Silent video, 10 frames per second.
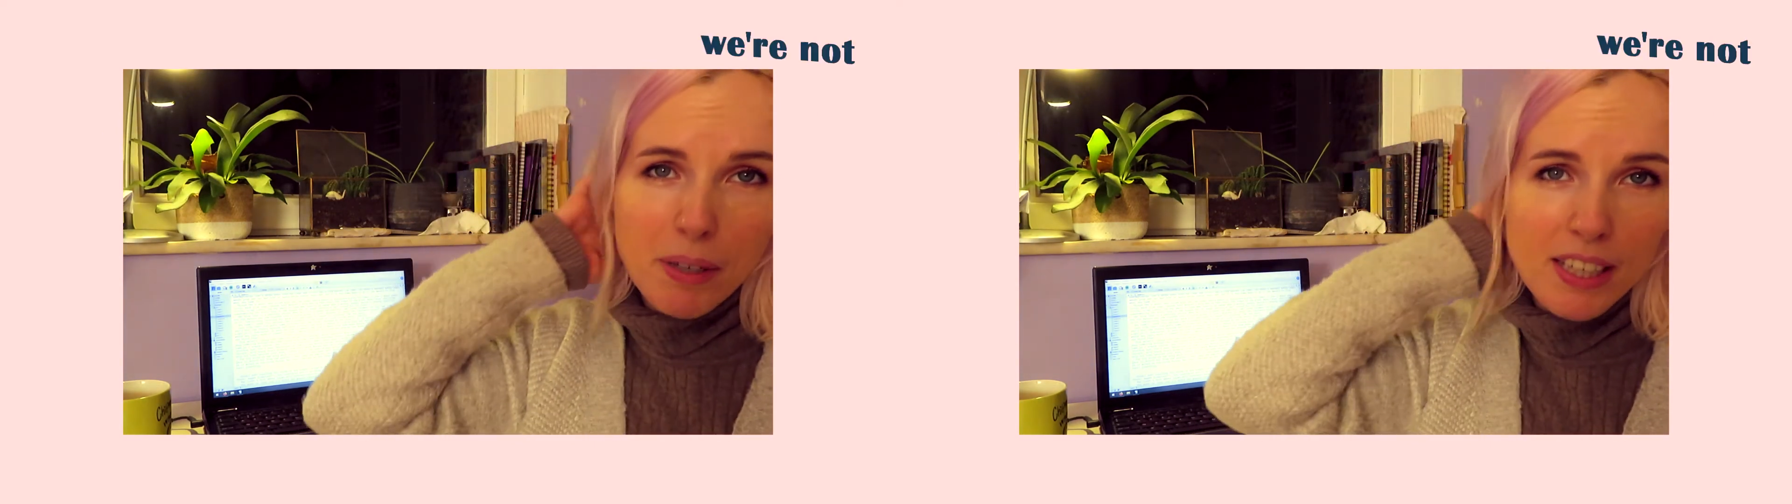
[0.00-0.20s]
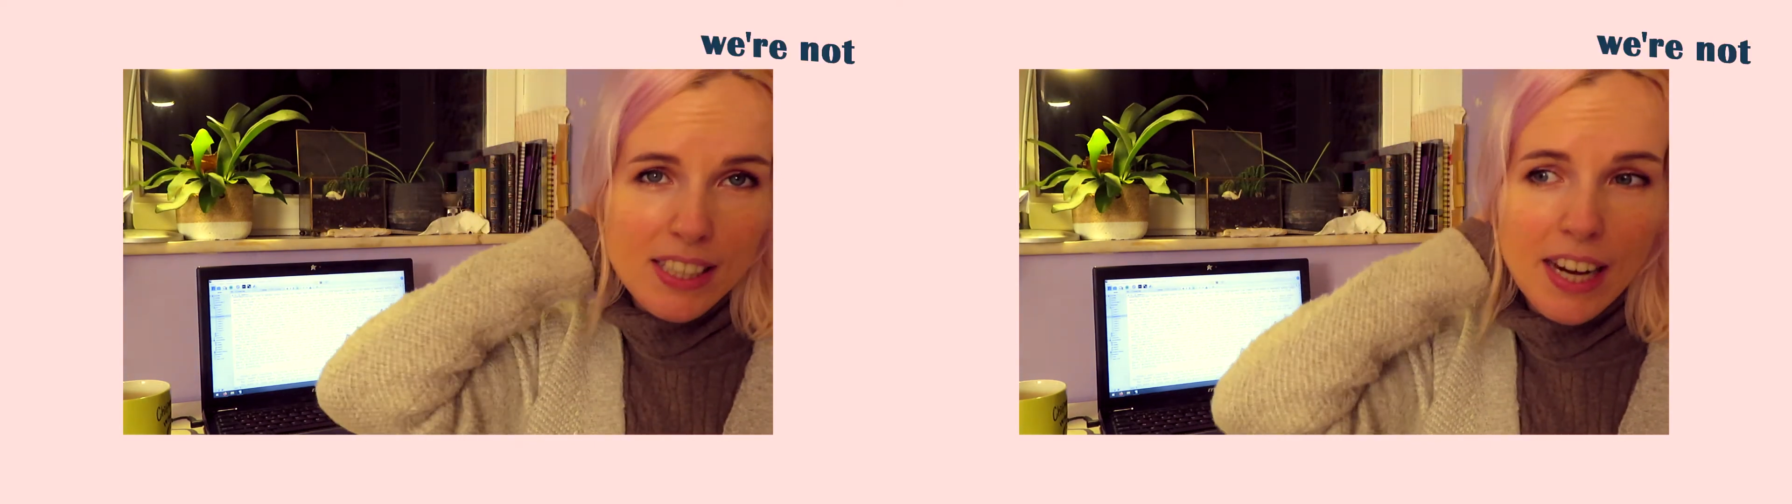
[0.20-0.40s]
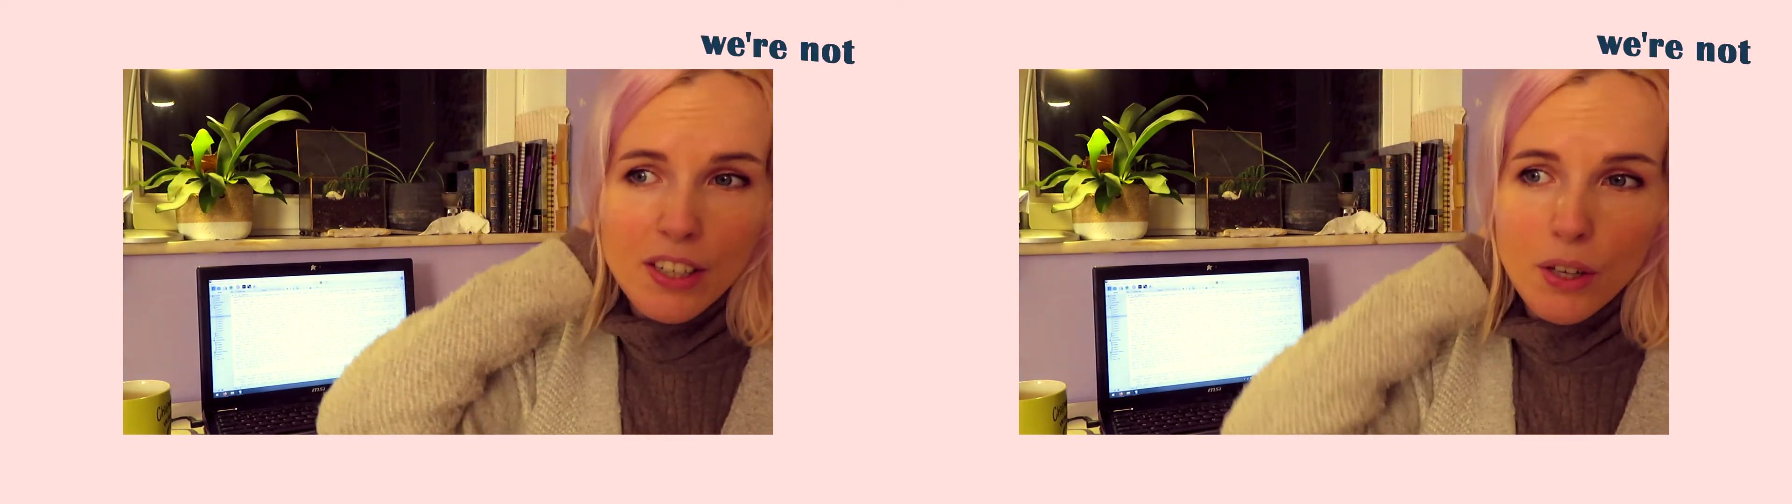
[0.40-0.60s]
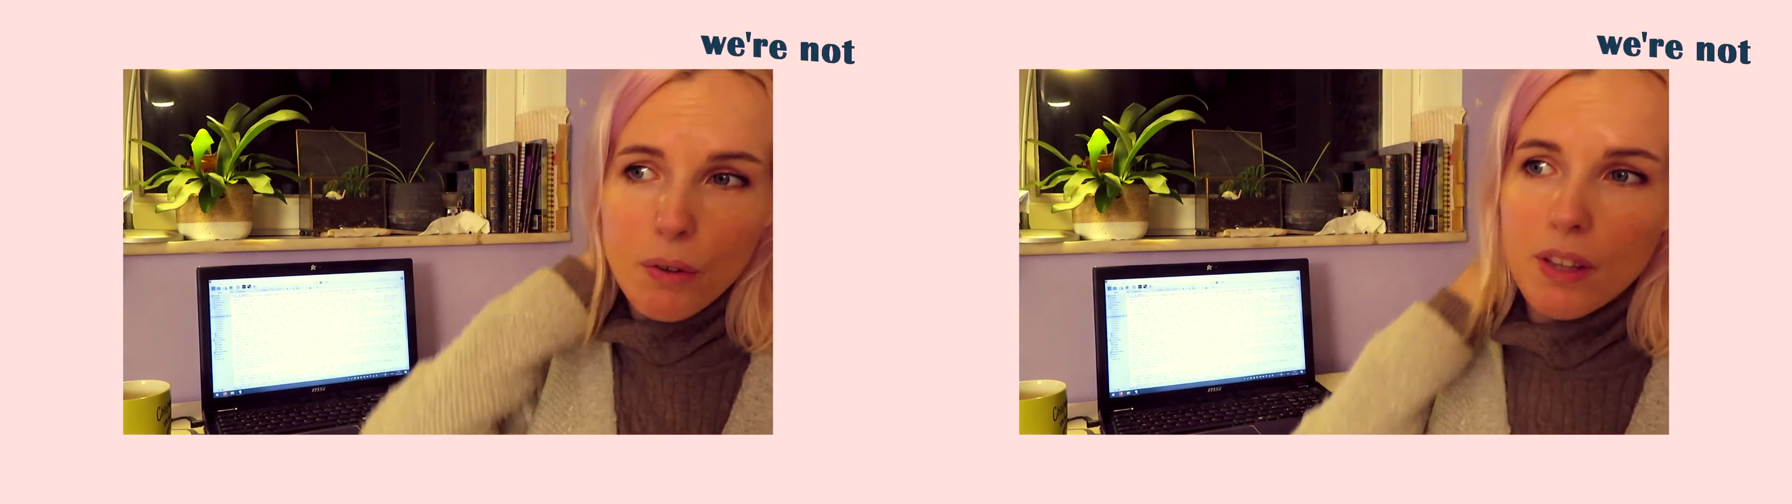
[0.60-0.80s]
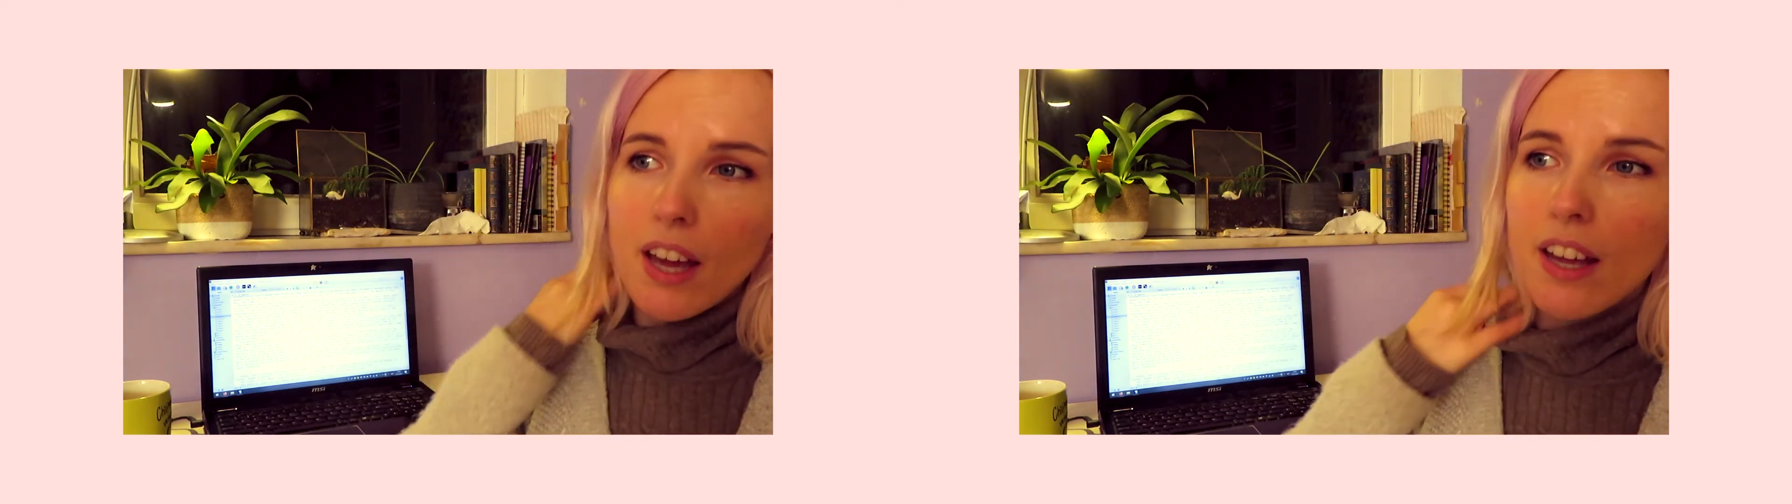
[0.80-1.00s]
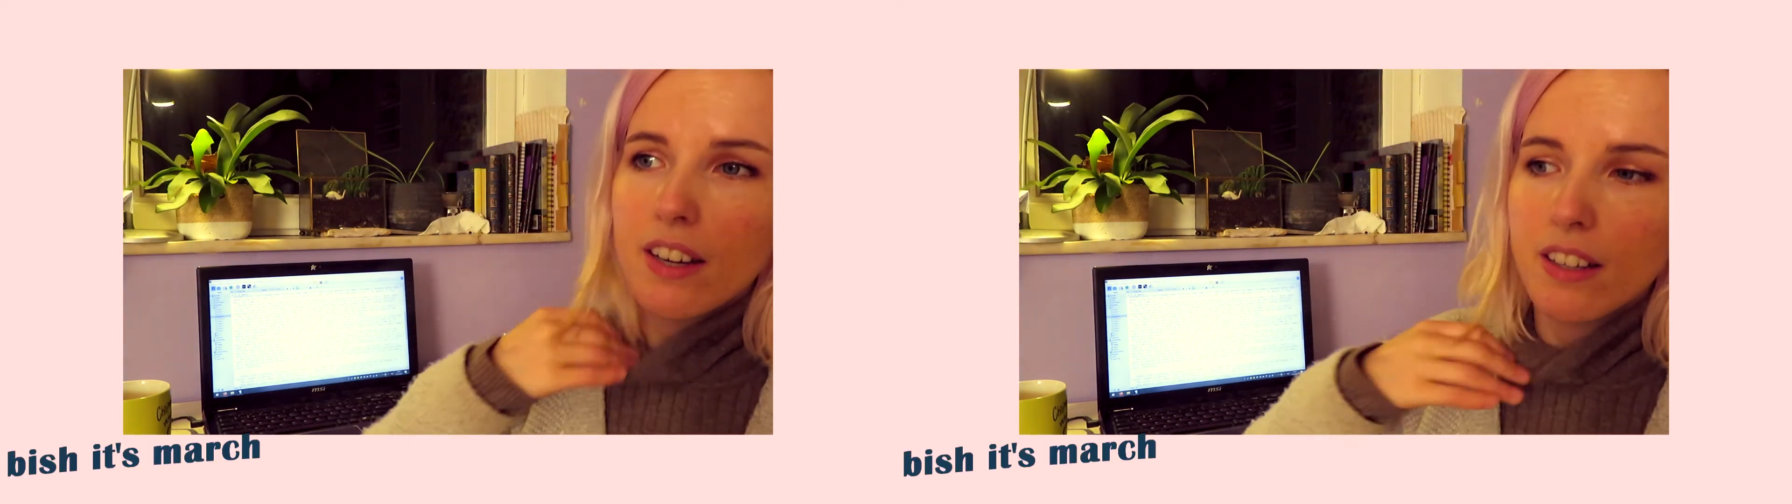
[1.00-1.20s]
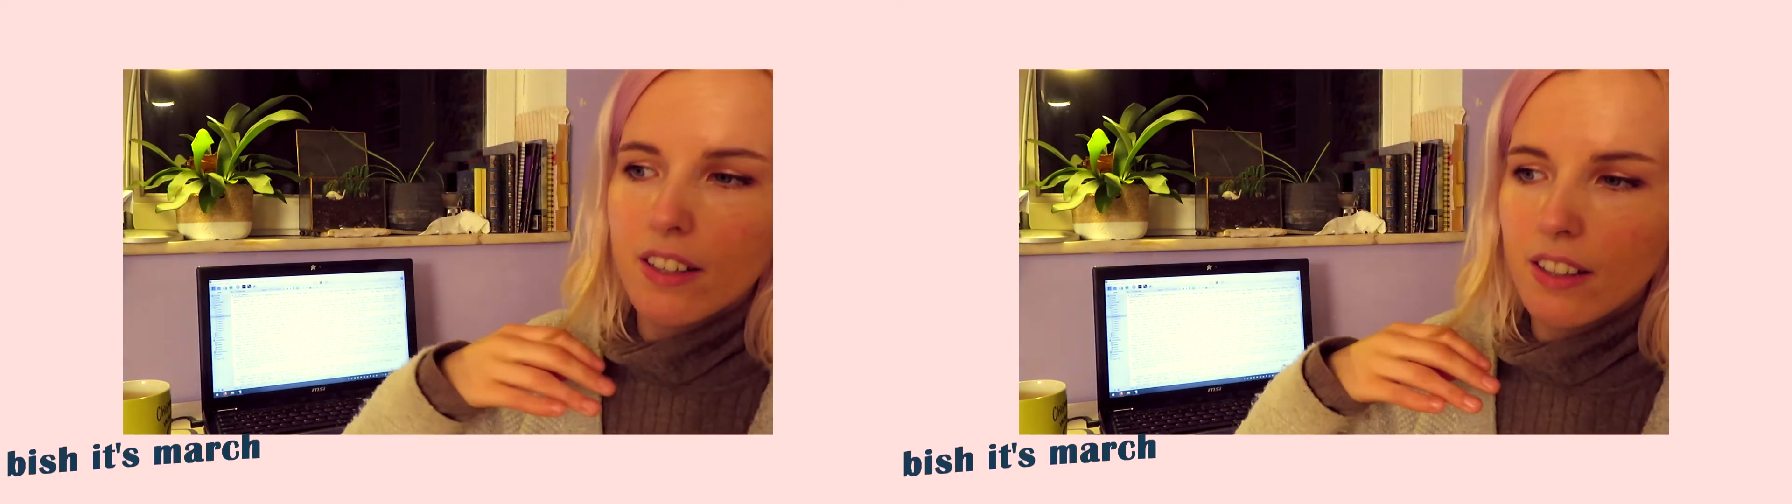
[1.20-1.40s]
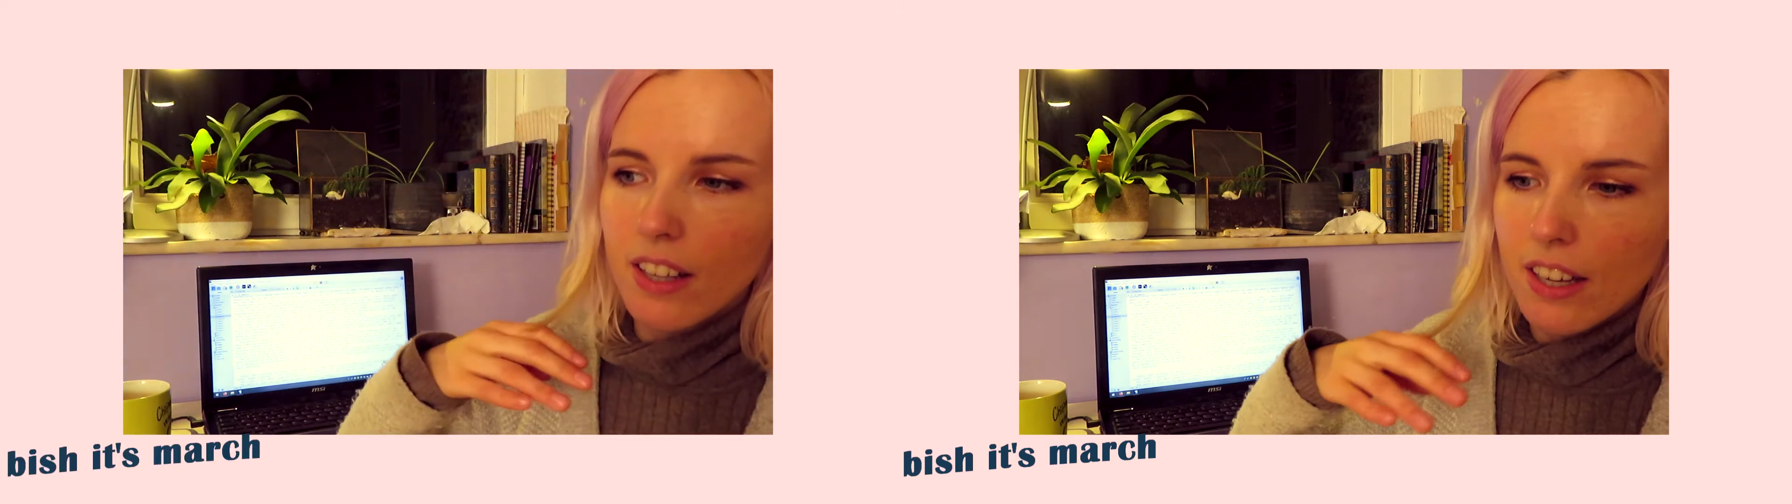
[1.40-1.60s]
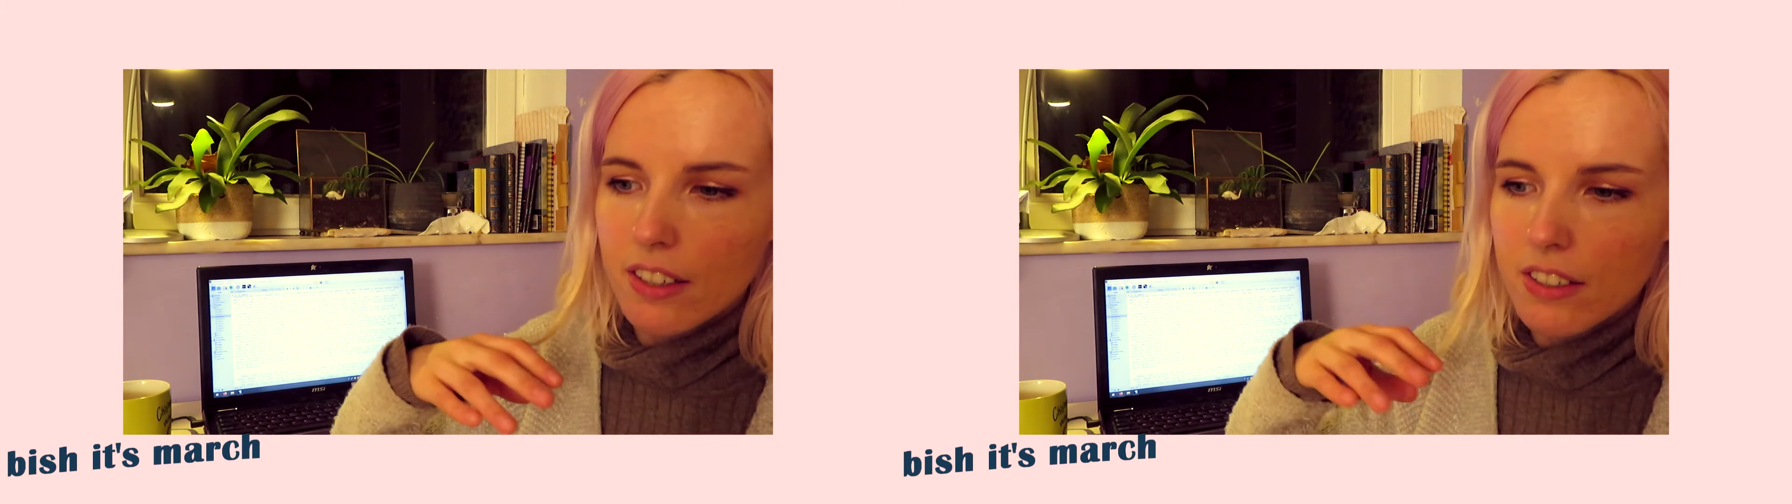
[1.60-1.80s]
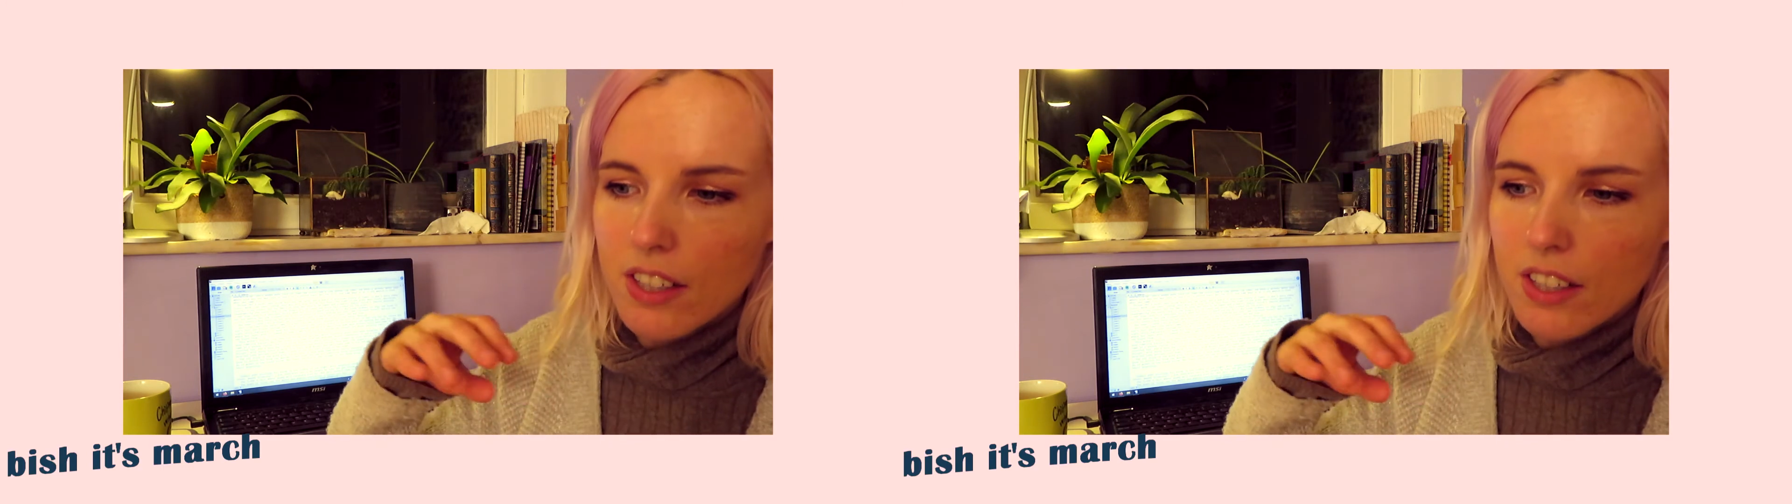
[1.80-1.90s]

because I know that the later